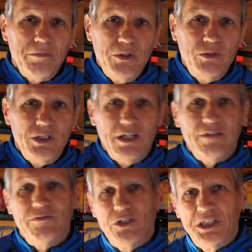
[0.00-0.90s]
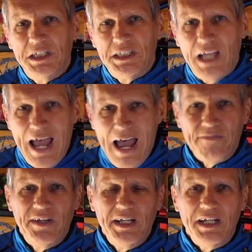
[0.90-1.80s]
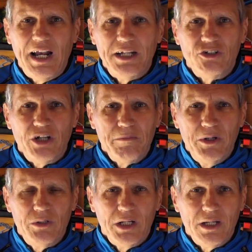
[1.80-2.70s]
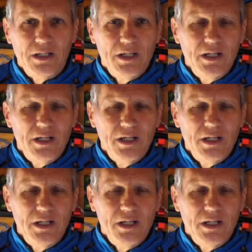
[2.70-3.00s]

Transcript: motor versus having an electric motor.